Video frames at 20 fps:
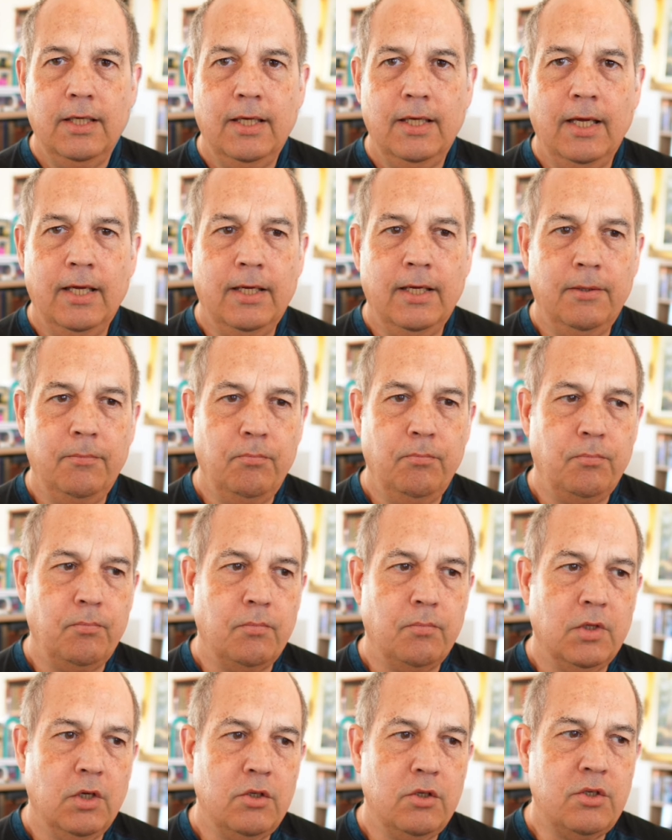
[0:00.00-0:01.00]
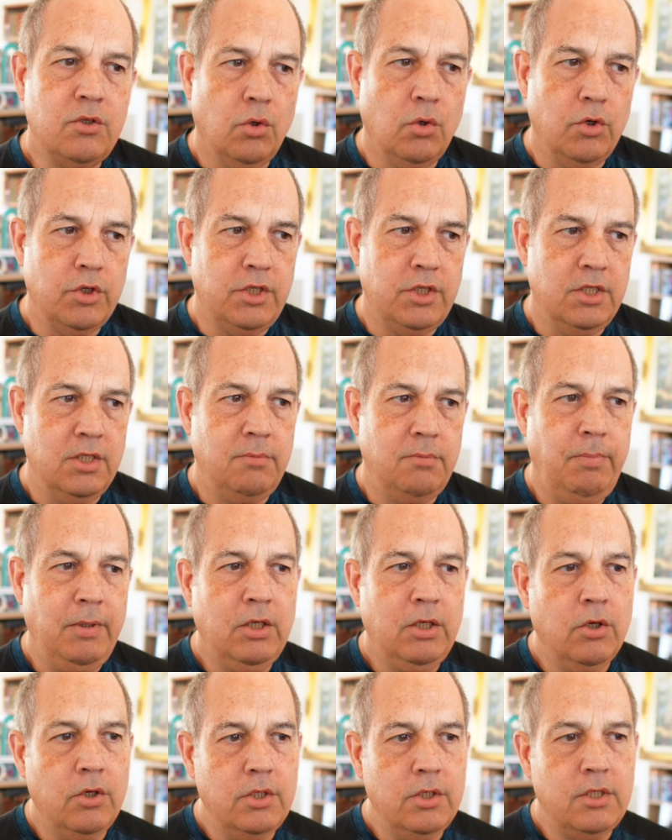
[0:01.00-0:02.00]
Um, sources
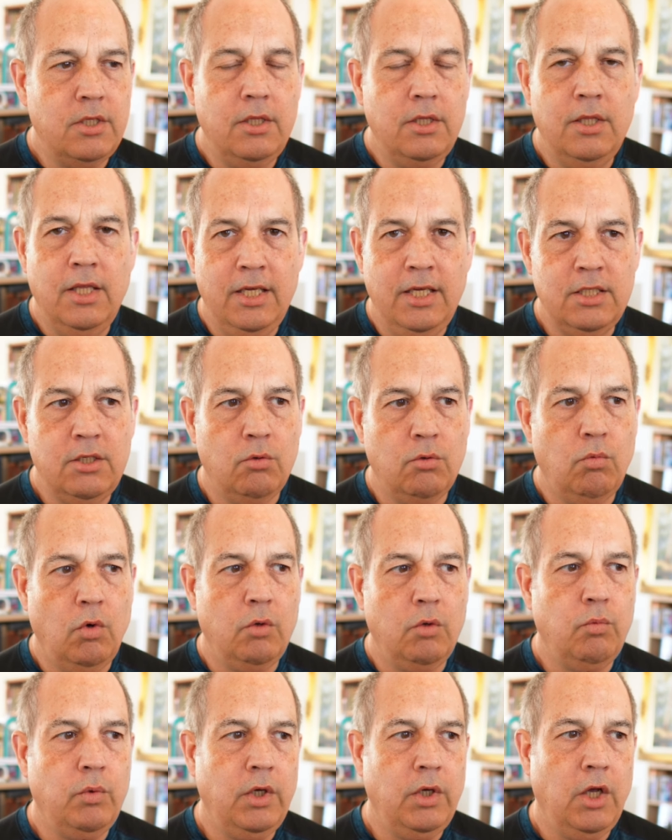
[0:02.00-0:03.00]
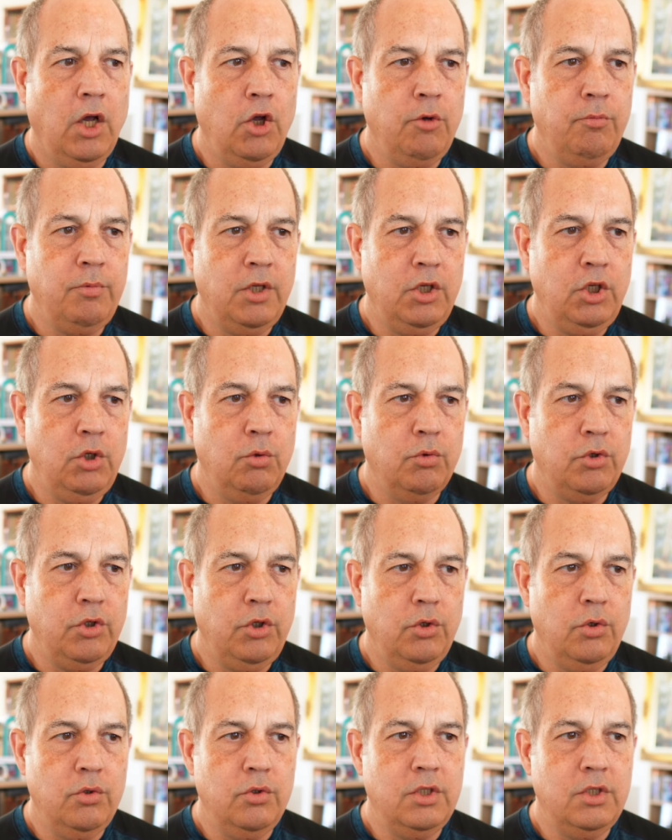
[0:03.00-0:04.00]
because these are what we hope that you will
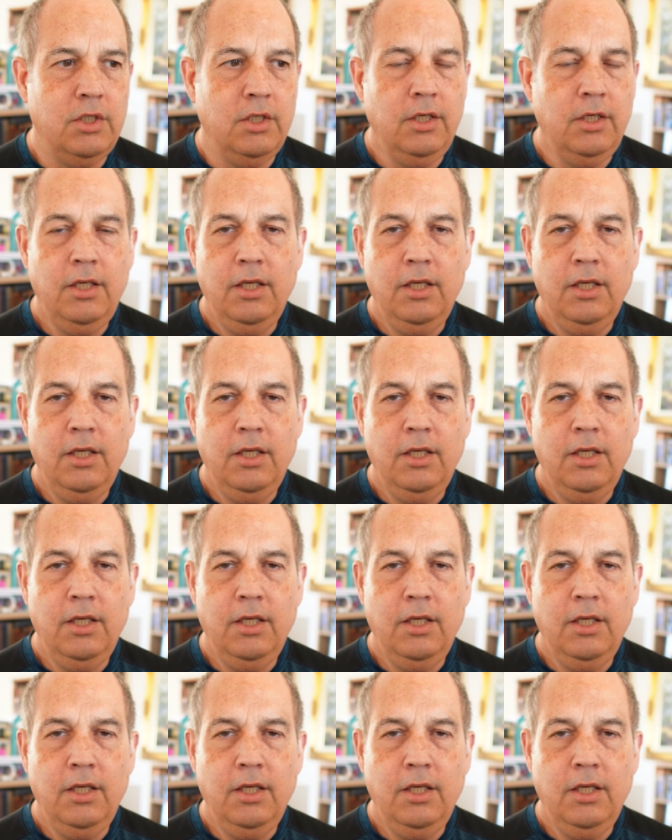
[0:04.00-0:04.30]
use